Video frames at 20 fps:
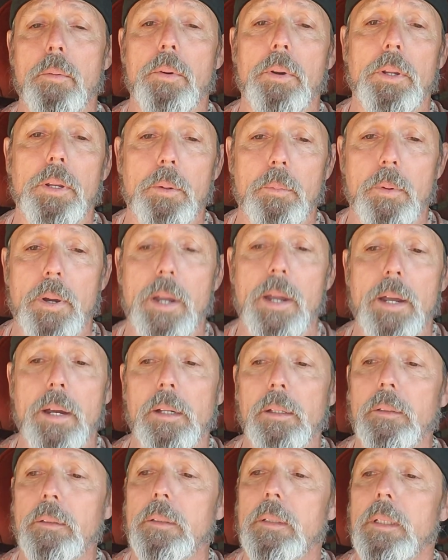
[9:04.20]
really
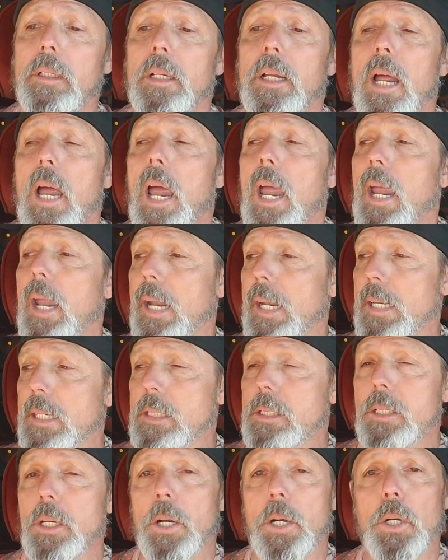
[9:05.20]
well, and it
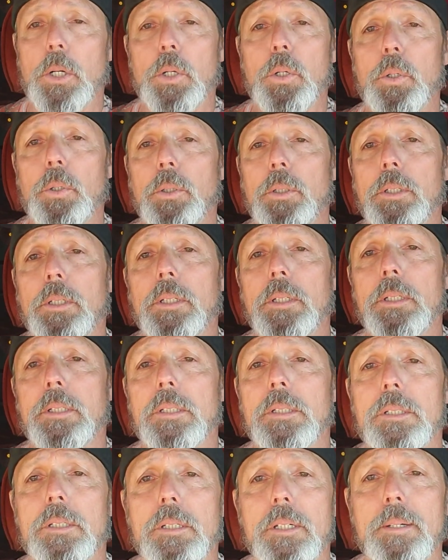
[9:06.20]
started cooling in the
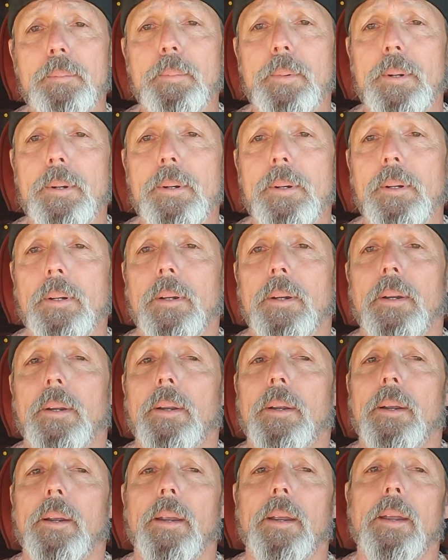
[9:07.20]
sleeper.
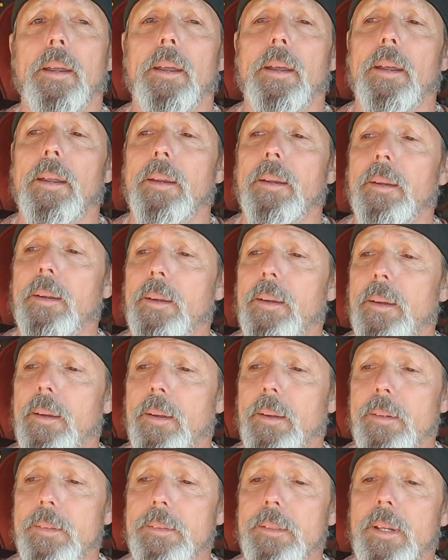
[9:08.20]
And
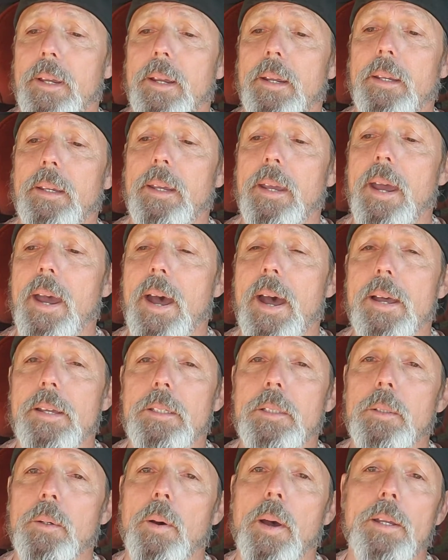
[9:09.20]
I was like, yeah.
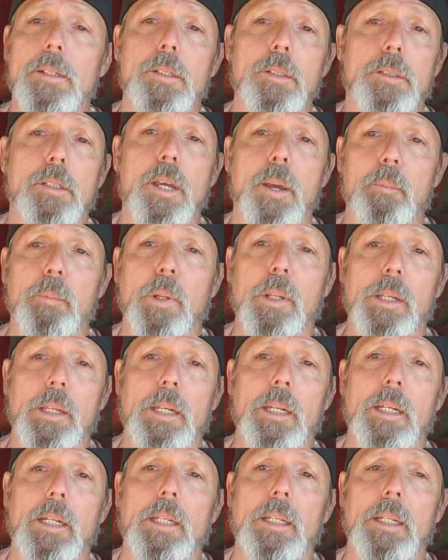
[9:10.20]
So I just kept
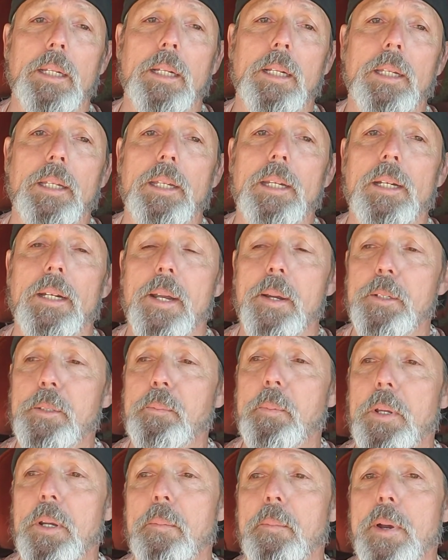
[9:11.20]
cleaning. I
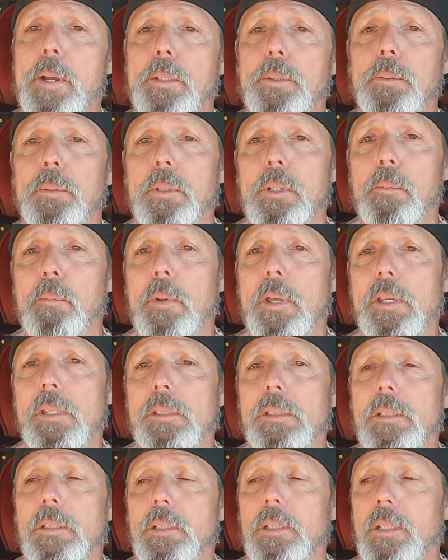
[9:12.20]
spent about 20 minutes
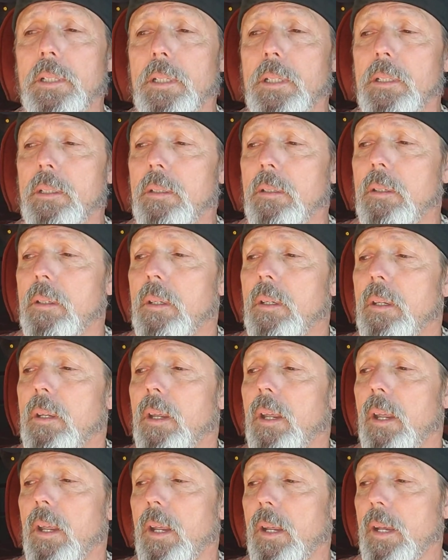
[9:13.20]
cleaning it
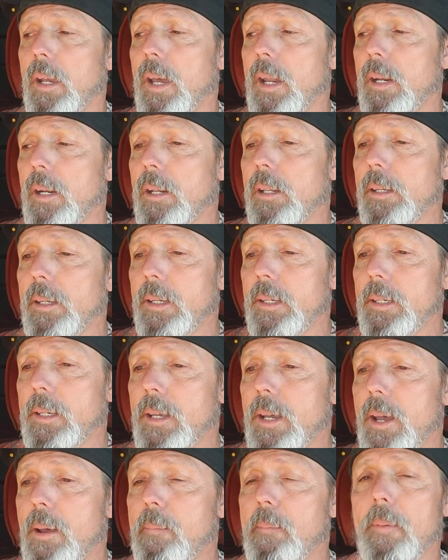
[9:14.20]
and got it cleaned
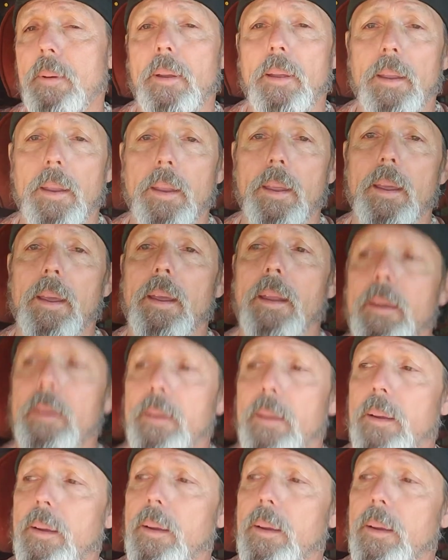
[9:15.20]
up. And